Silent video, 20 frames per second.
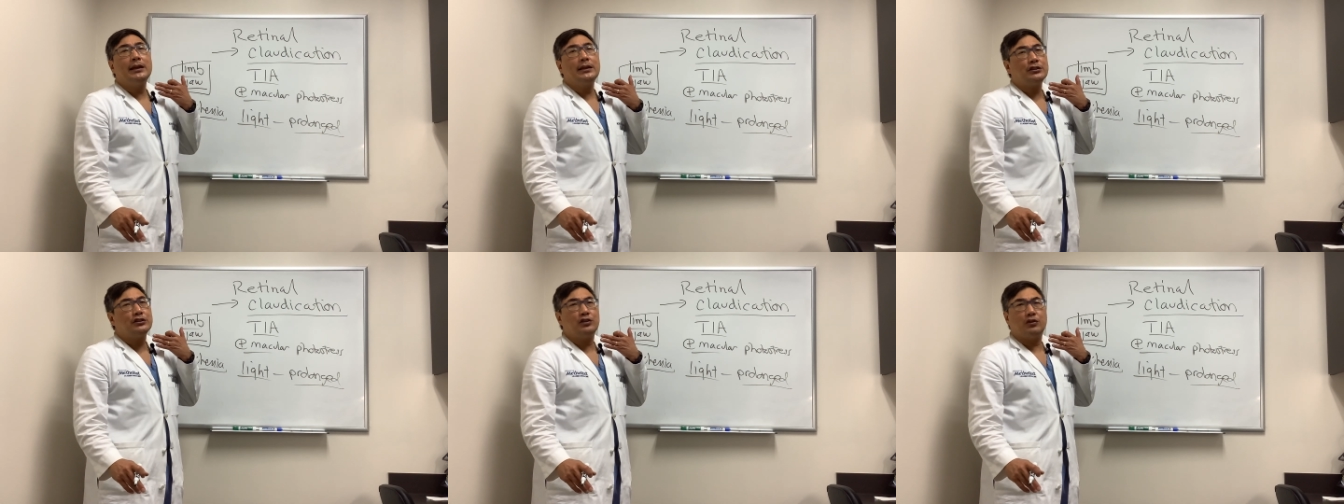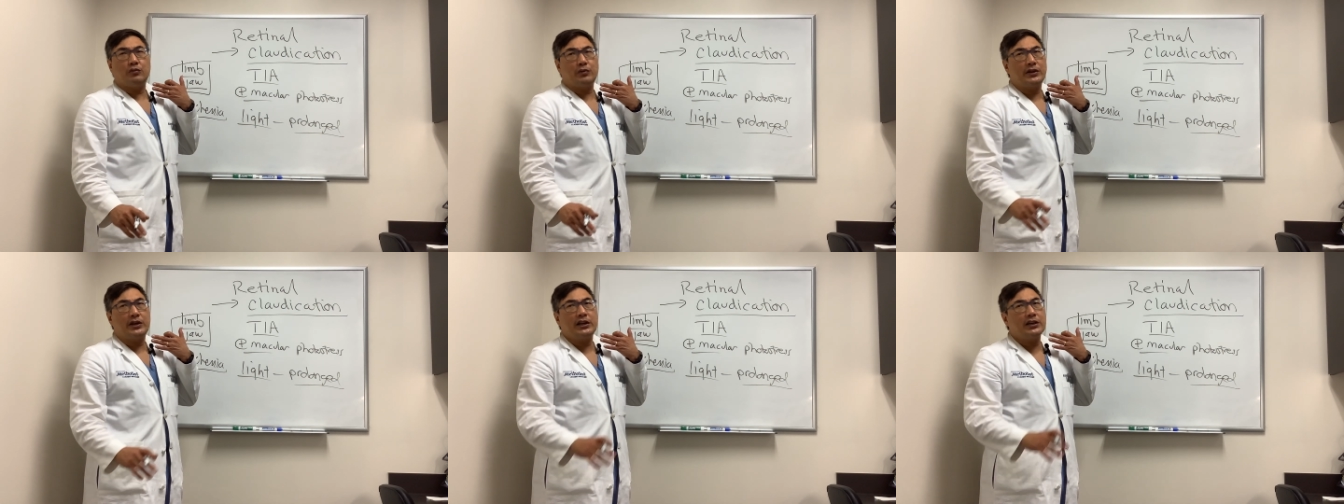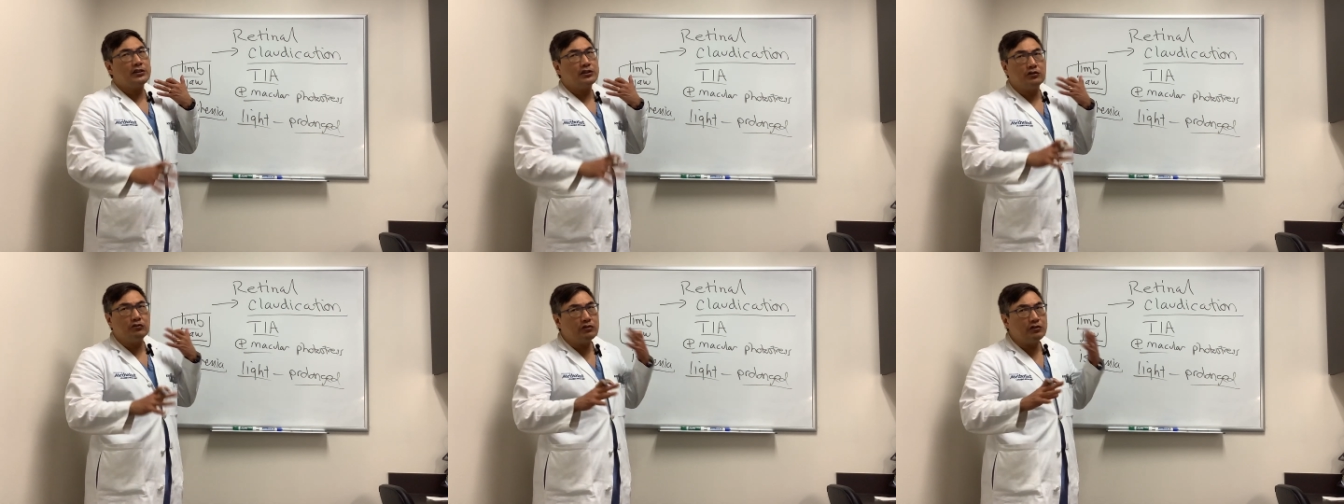So we're going
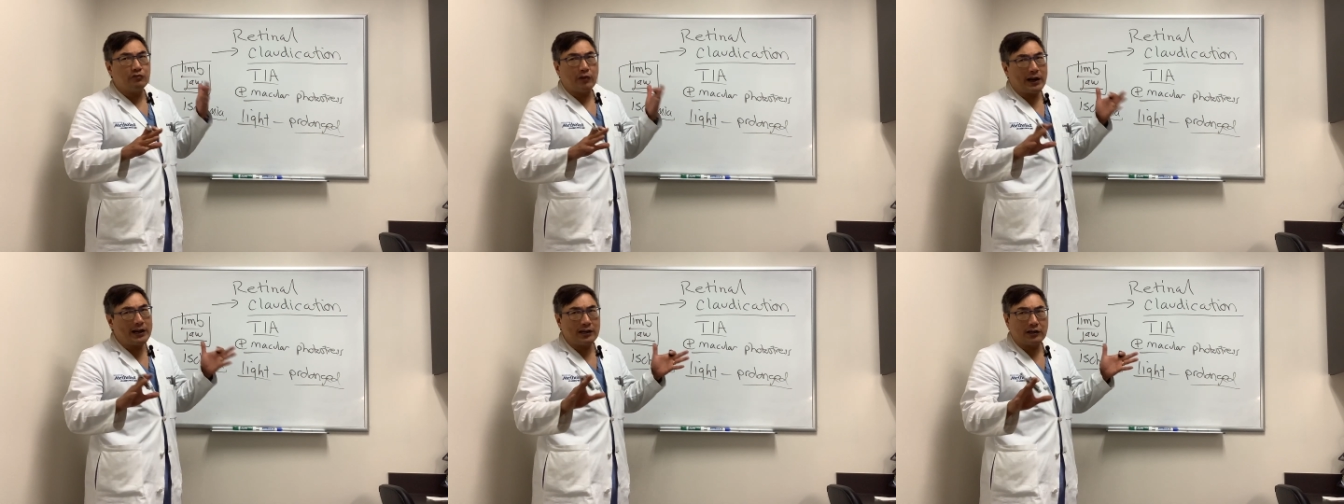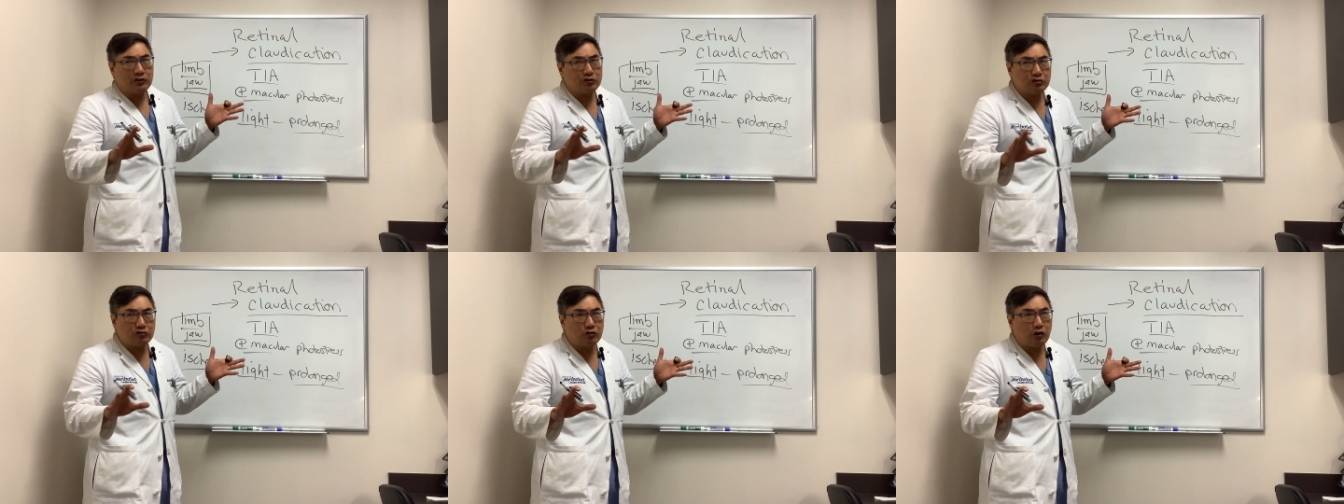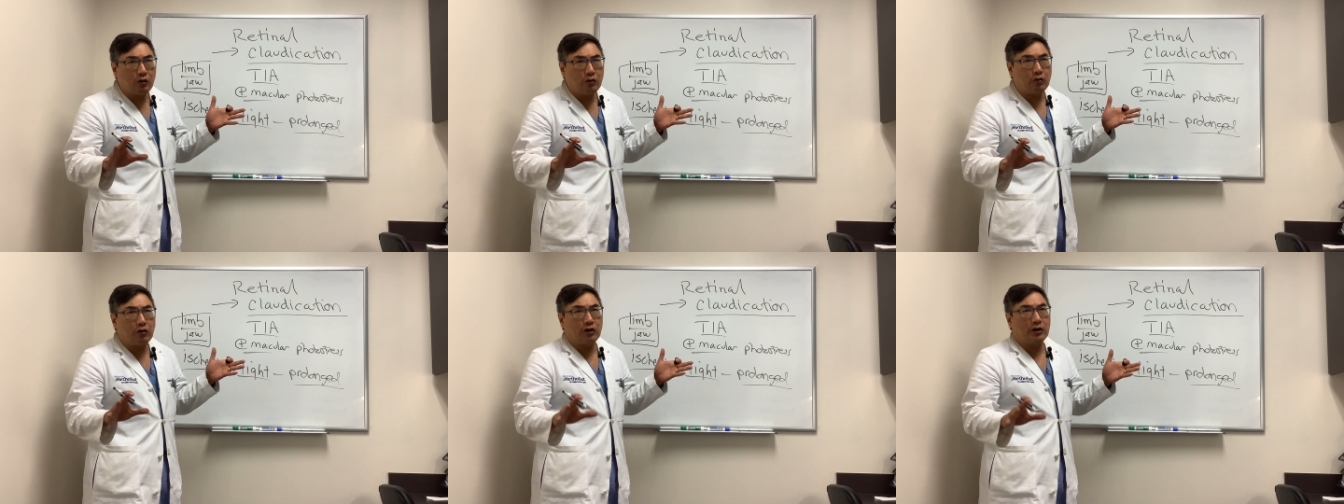to do the regular
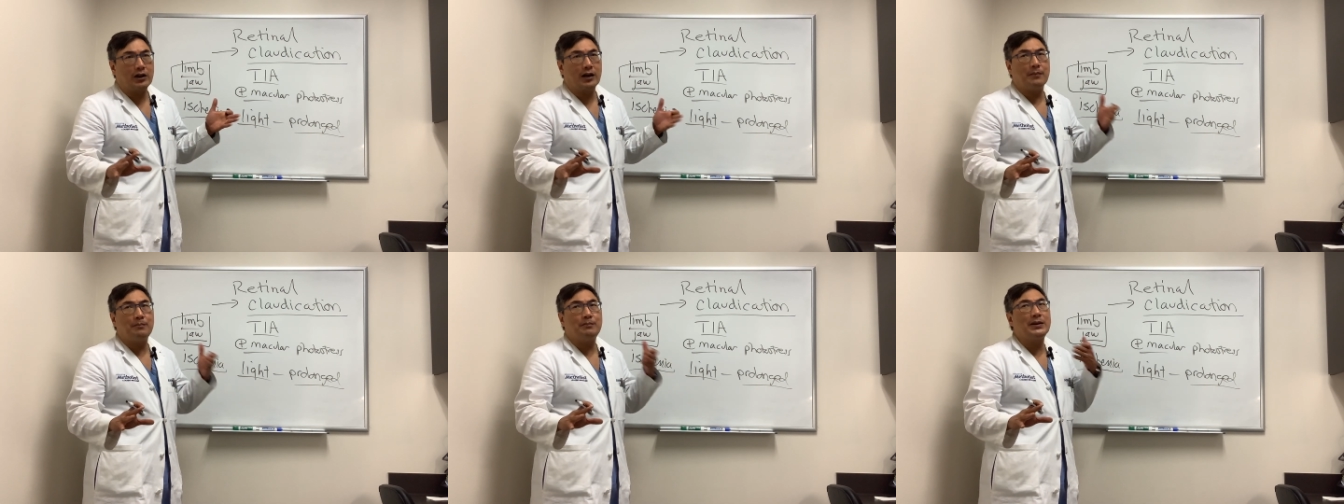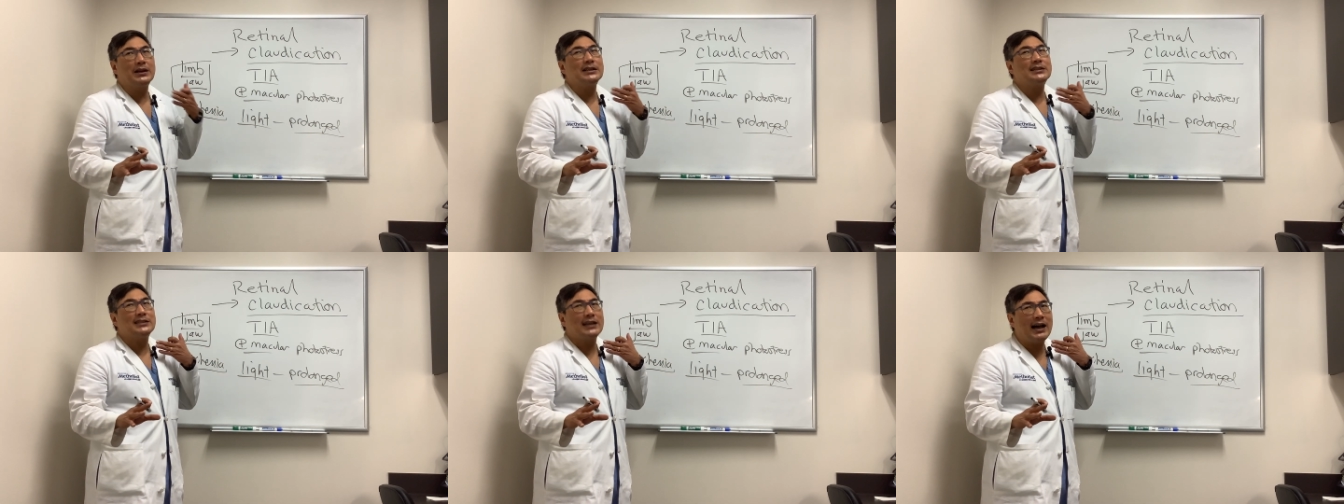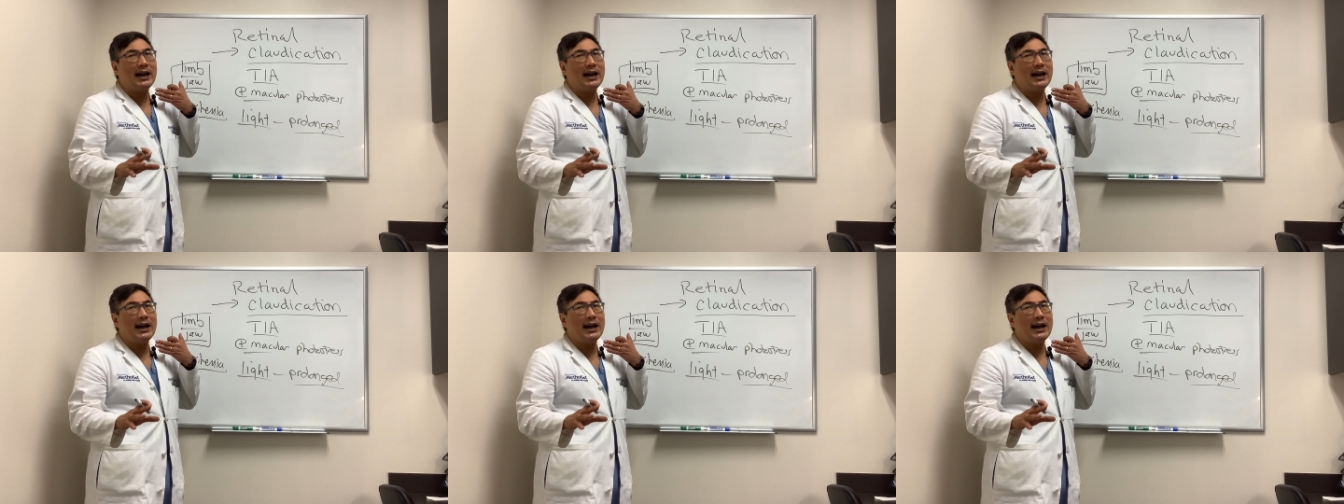stroke workup, but it's